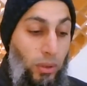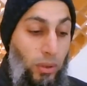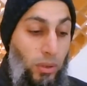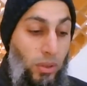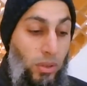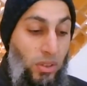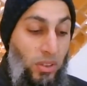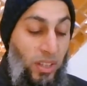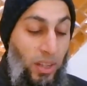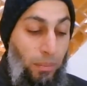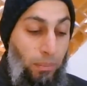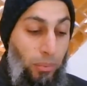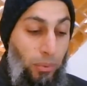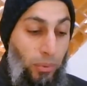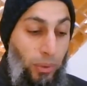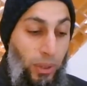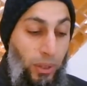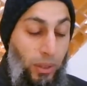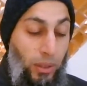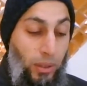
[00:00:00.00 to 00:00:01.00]

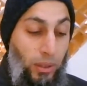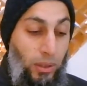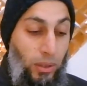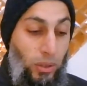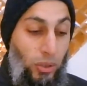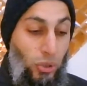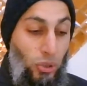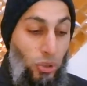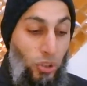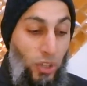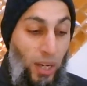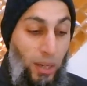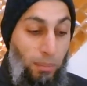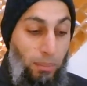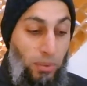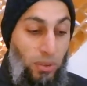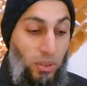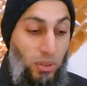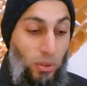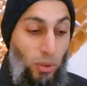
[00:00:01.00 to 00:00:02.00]
separate
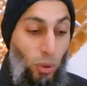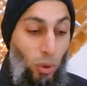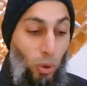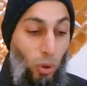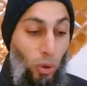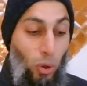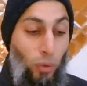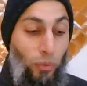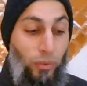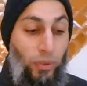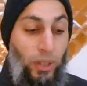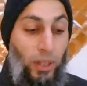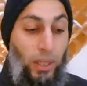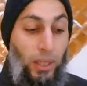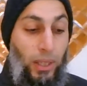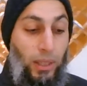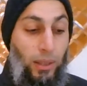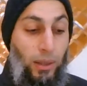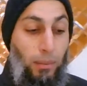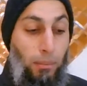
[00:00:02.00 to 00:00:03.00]
shapes of the
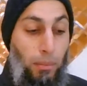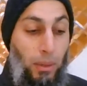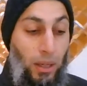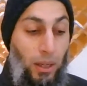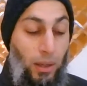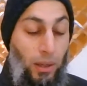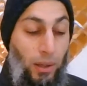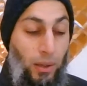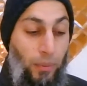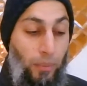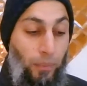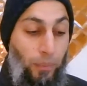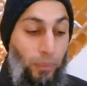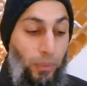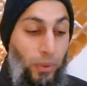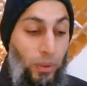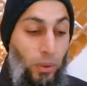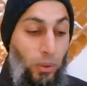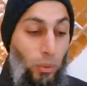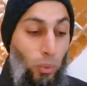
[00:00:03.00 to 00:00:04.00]
letter ba
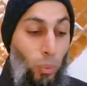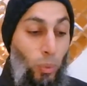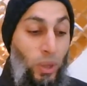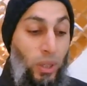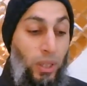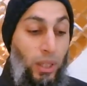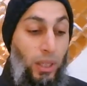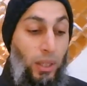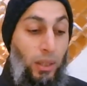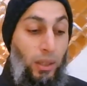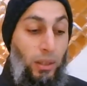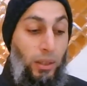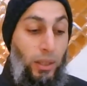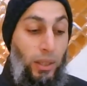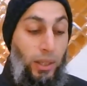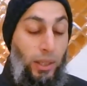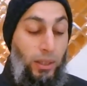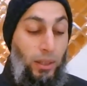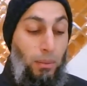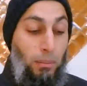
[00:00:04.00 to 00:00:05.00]
when the
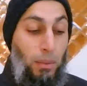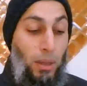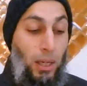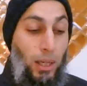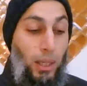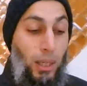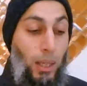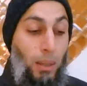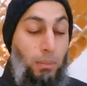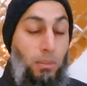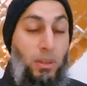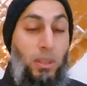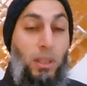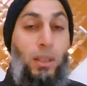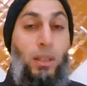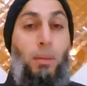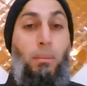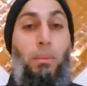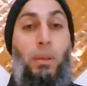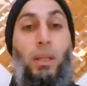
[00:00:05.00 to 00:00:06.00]
letter ba comes
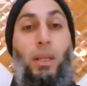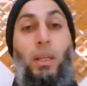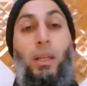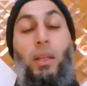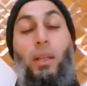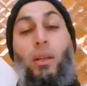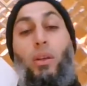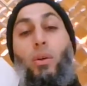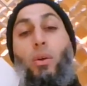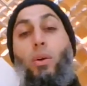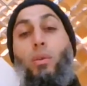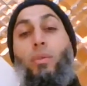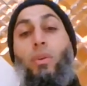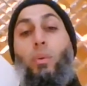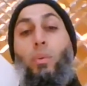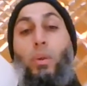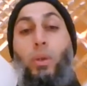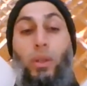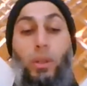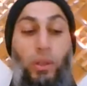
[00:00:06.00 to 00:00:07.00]
in the beginning of a
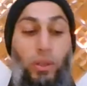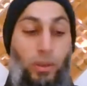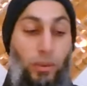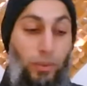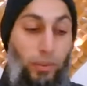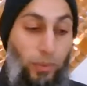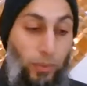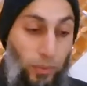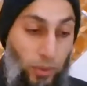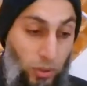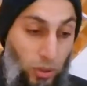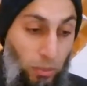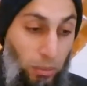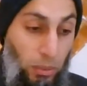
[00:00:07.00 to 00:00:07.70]
word. So